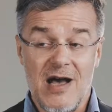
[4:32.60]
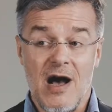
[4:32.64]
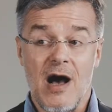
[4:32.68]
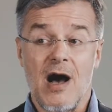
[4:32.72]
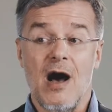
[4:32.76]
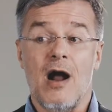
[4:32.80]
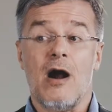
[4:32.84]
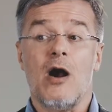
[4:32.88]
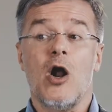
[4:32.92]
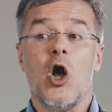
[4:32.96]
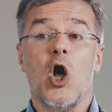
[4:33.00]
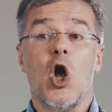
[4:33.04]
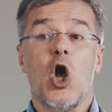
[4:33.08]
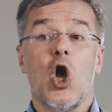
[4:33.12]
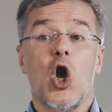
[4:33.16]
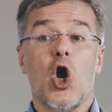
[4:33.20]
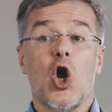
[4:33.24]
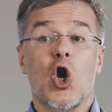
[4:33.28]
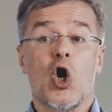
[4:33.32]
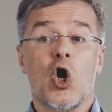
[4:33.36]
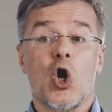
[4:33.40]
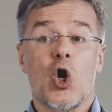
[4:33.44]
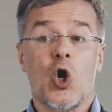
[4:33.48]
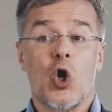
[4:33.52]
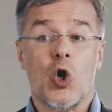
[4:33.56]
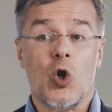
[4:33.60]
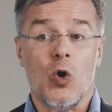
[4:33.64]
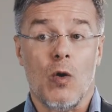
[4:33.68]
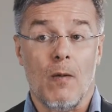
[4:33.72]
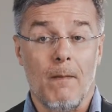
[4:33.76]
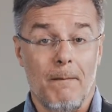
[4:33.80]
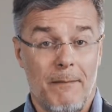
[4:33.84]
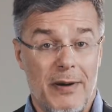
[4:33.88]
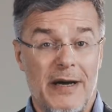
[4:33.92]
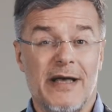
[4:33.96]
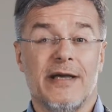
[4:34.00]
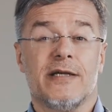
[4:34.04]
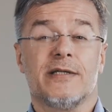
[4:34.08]
are
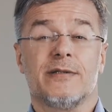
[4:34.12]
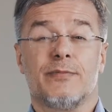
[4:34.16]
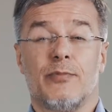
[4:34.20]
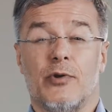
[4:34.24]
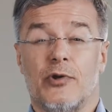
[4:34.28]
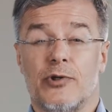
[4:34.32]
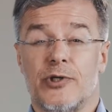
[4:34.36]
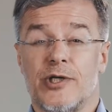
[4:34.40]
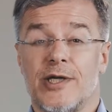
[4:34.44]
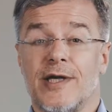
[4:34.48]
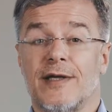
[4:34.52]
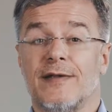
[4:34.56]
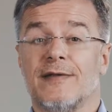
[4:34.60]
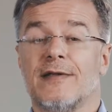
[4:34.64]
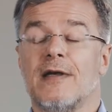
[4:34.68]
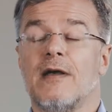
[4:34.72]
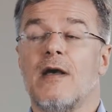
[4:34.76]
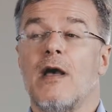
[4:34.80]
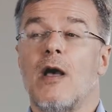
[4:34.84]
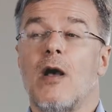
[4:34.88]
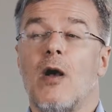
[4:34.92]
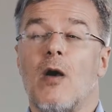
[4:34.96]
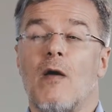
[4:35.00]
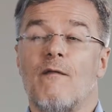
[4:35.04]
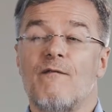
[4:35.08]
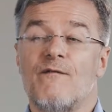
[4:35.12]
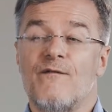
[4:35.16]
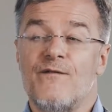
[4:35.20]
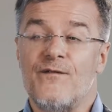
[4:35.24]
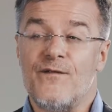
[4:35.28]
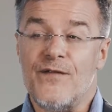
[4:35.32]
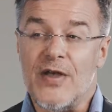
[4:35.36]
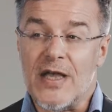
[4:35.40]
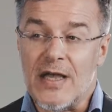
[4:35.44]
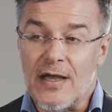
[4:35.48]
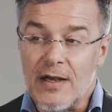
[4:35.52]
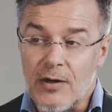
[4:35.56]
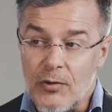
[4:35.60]
complex projects,
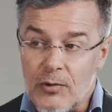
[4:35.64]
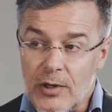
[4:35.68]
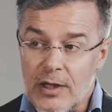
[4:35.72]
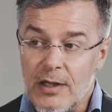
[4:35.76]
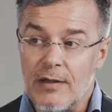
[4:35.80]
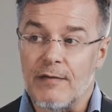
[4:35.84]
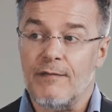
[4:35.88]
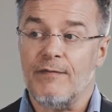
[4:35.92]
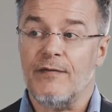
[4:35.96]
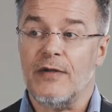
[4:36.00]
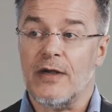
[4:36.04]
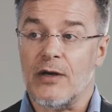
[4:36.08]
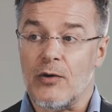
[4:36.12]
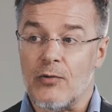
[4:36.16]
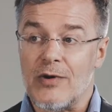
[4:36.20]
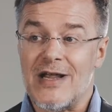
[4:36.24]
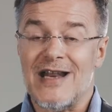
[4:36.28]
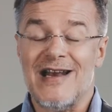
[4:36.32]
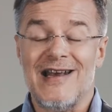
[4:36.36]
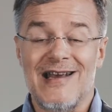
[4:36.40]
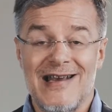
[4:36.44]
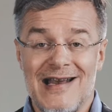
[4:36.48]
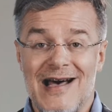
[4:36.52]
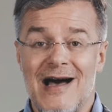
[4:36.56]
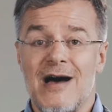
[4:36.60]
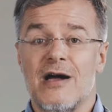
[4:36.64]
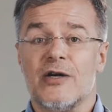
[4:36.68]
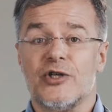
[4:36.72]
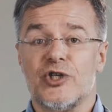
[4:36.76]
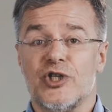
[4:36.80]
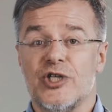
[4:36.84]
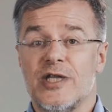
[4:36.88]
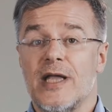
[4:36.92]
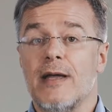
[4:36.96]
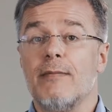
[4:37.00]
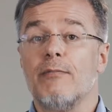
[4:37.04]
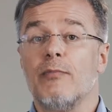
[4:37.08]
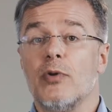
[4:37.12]
very, very large
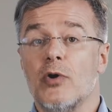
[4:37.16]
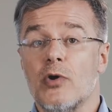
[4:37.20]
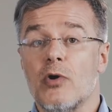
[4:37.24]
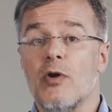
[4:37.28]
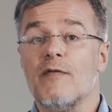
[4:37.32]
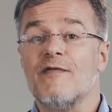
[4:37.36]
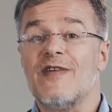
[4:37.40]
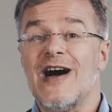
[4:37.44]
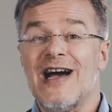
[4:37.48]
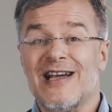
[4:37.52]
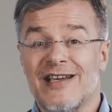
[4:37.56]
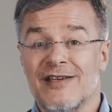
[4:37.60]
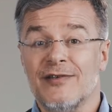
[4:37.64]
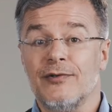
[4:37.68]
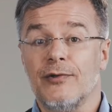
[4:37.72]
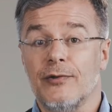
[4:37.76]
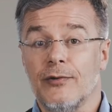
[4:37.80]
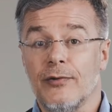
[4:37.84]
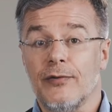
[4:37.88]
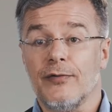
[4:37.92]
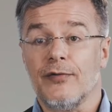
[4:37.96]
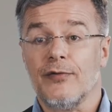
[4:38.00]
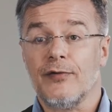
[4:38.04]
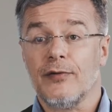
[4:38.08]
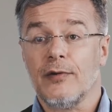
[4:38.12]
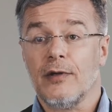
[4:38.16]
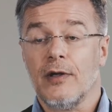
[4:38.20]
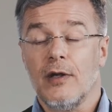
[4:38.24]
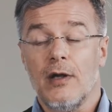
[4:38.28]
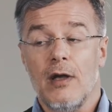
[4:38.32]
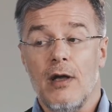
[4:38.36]
number of actors.